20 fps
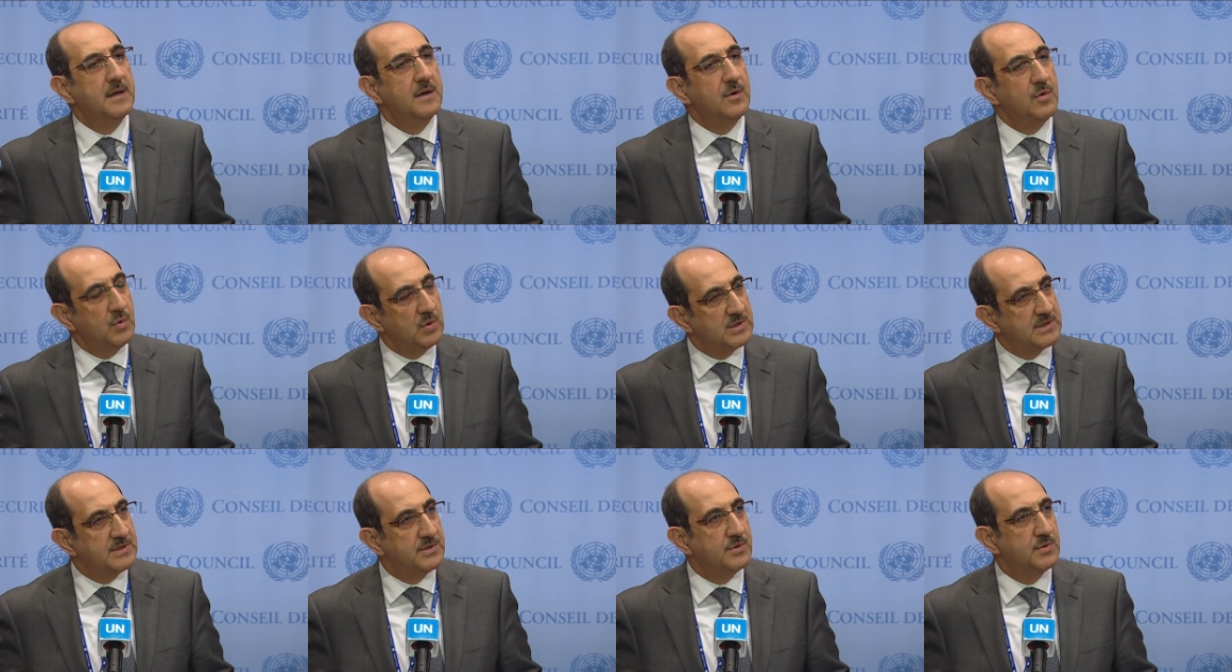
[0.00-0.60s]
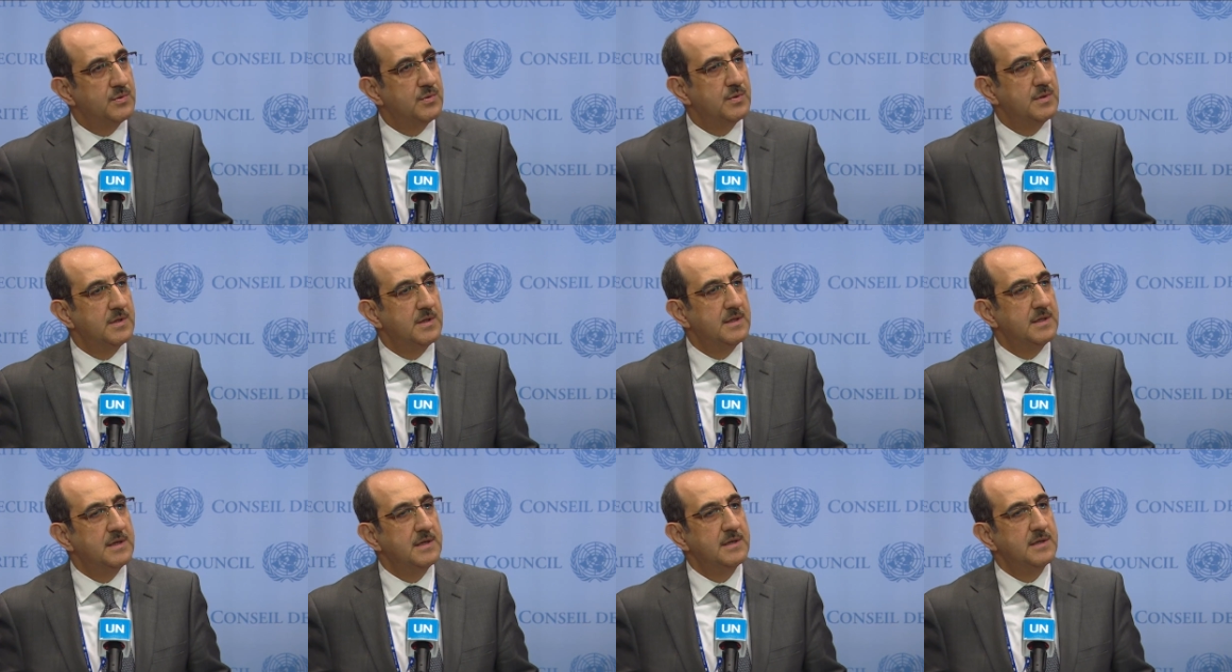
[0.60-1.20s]
also
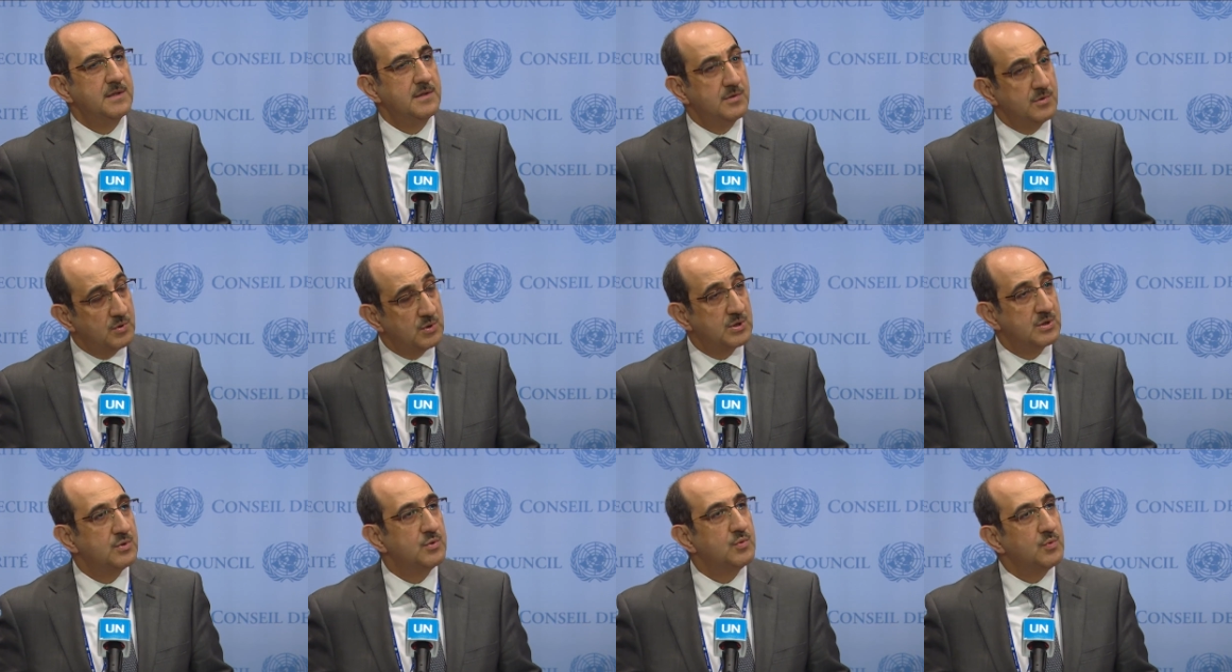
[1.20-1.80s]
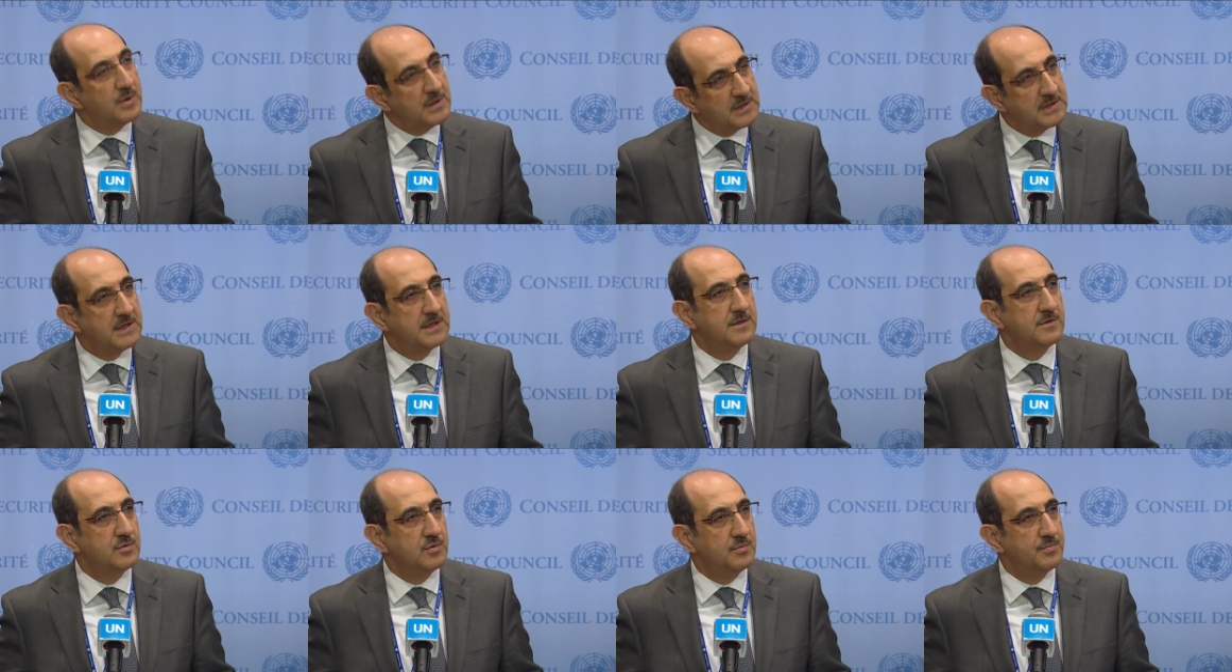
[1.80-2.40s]
those who
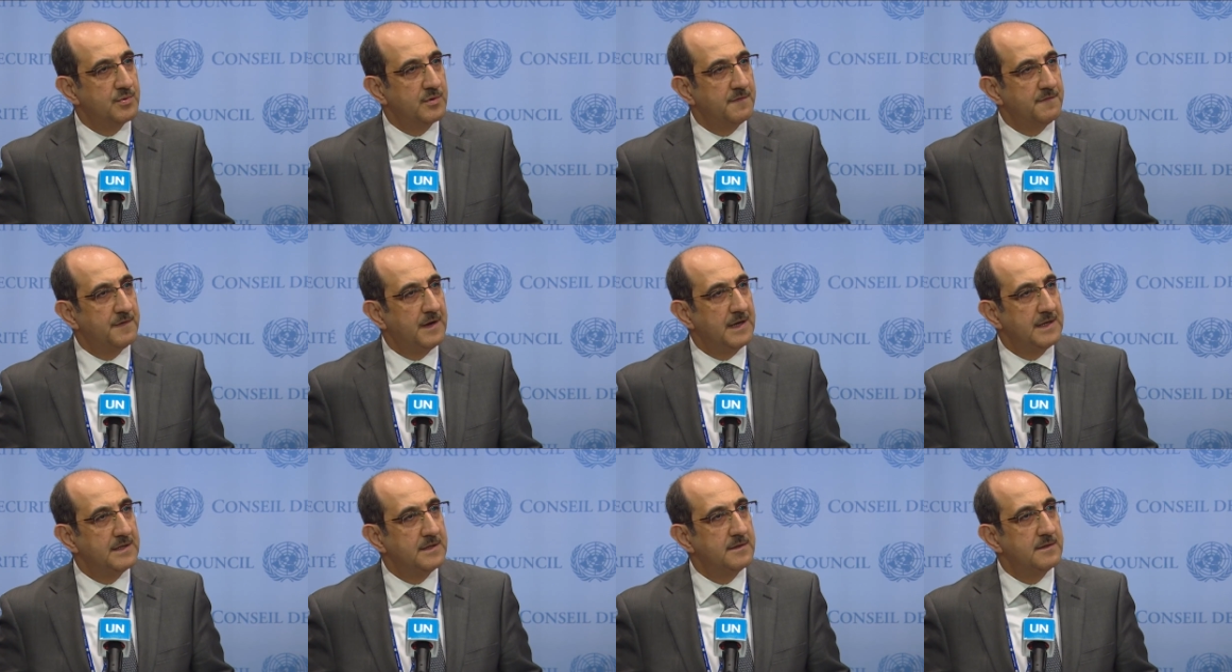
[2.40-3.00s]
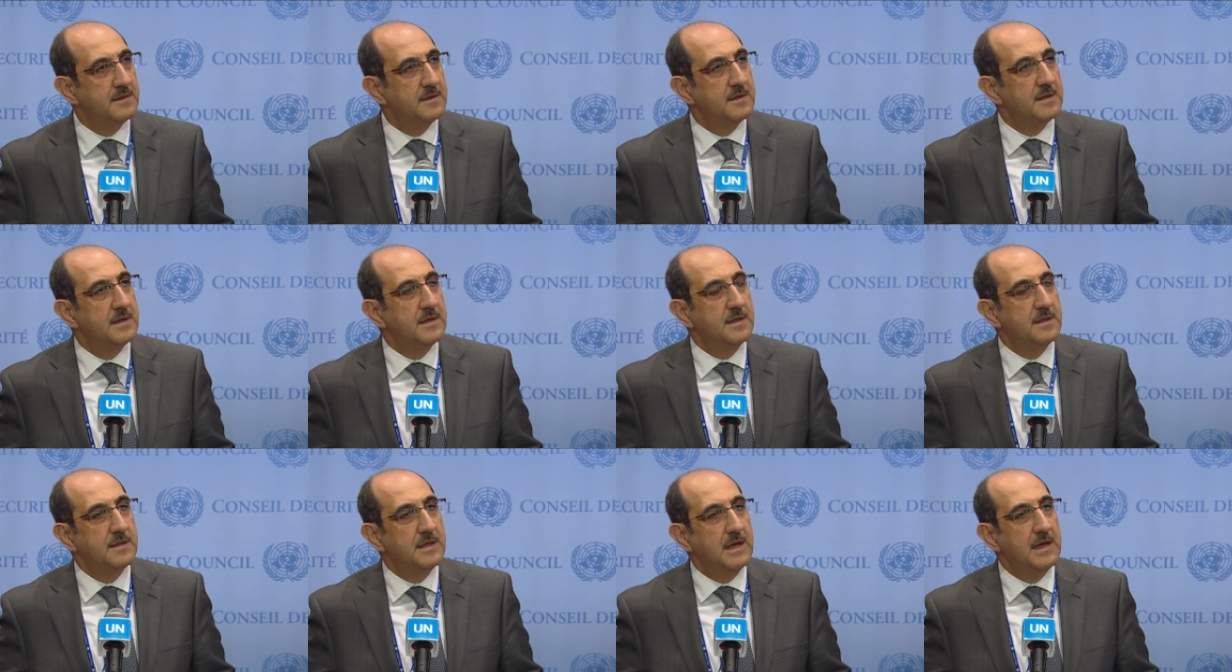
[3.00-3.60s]
wanted to provide
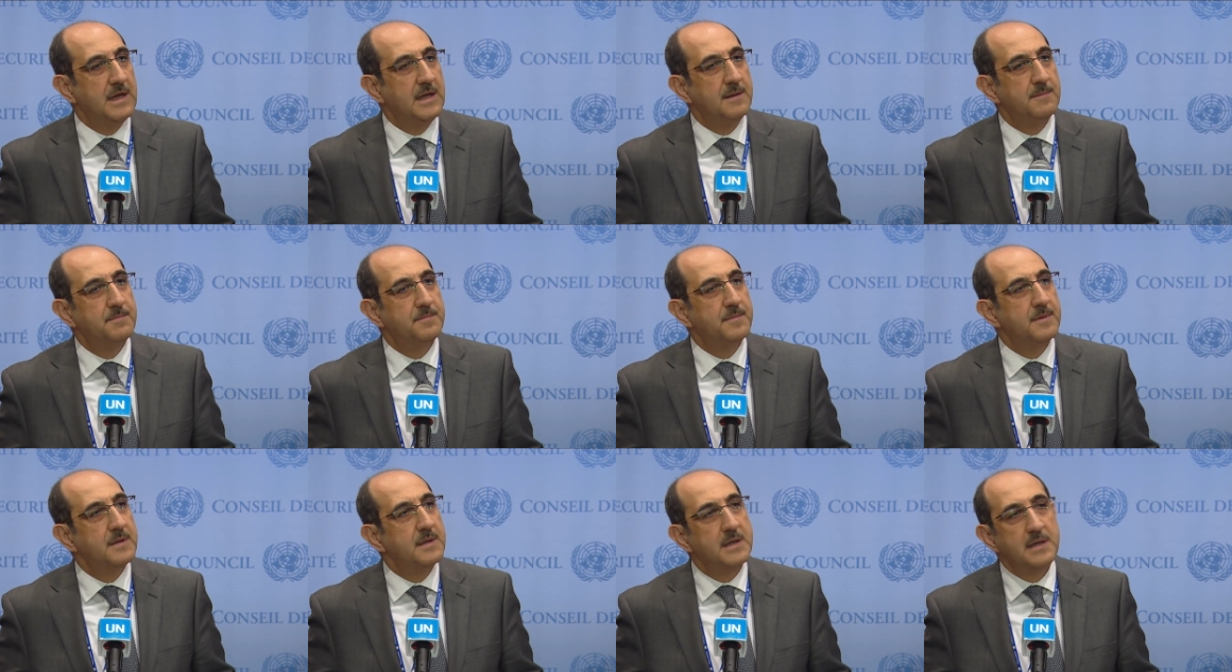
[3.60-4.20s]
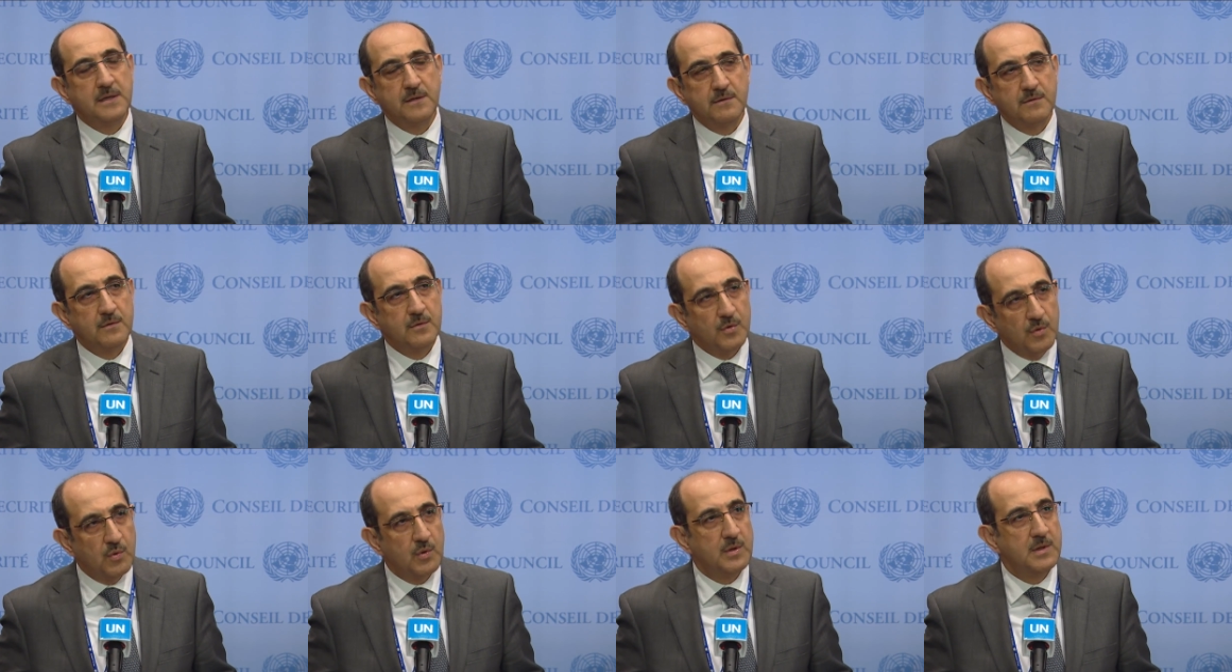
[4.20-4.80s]
the help in
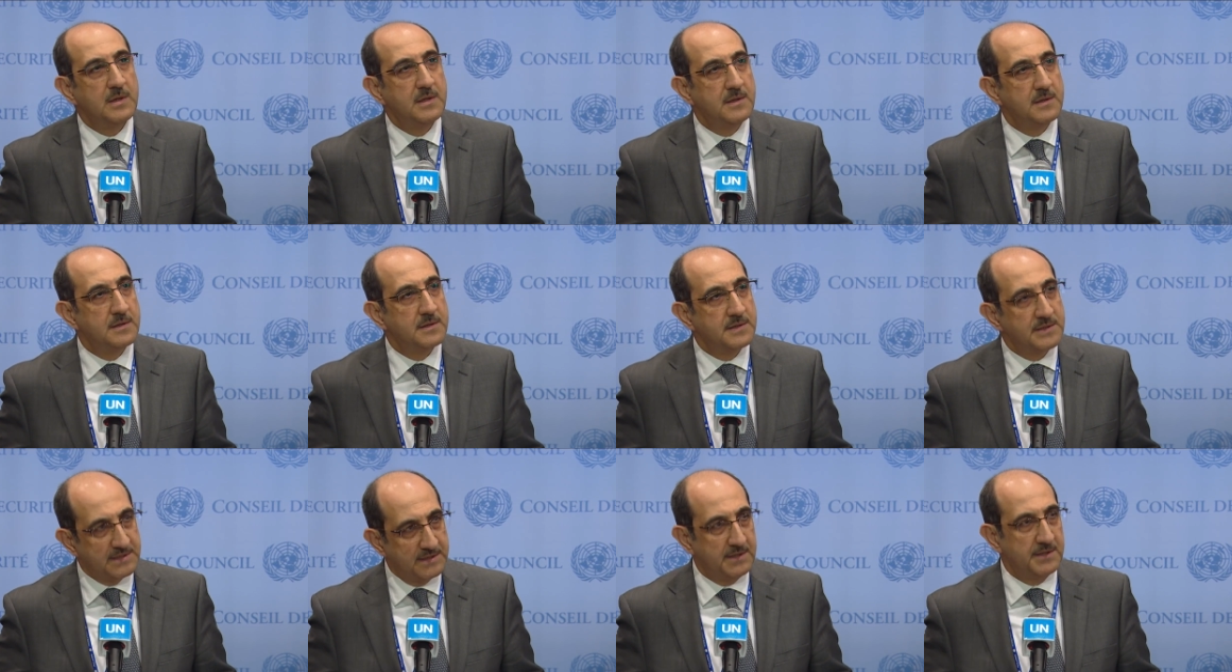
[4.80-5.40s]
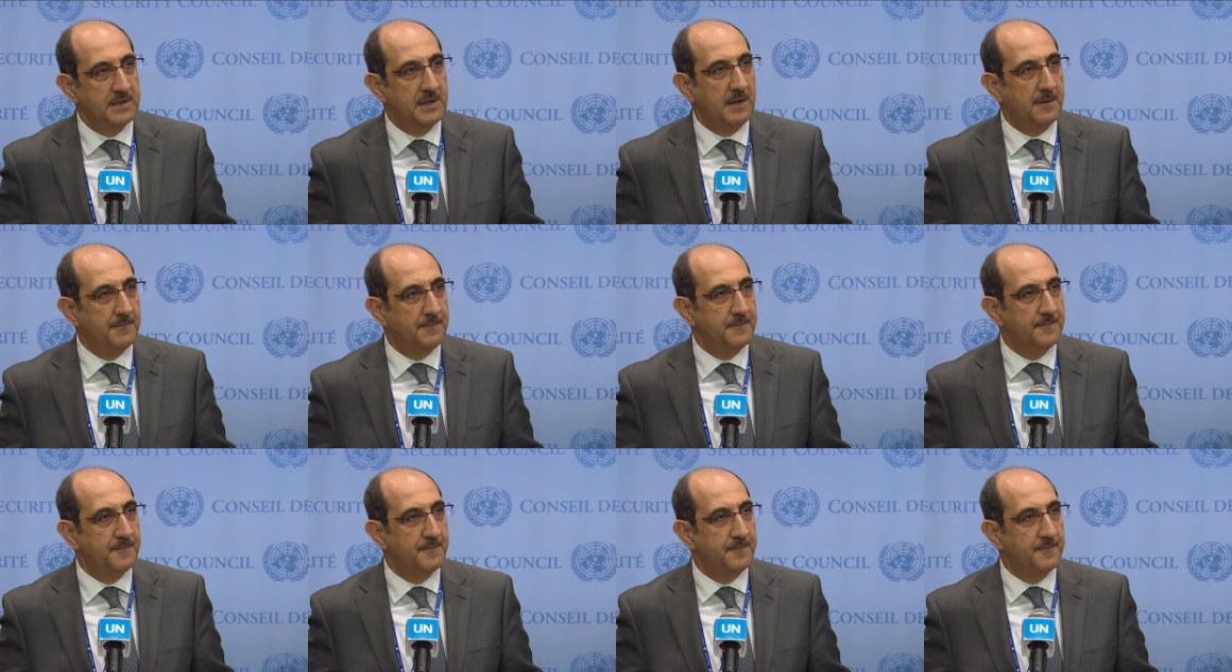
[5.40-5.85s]
all Syria.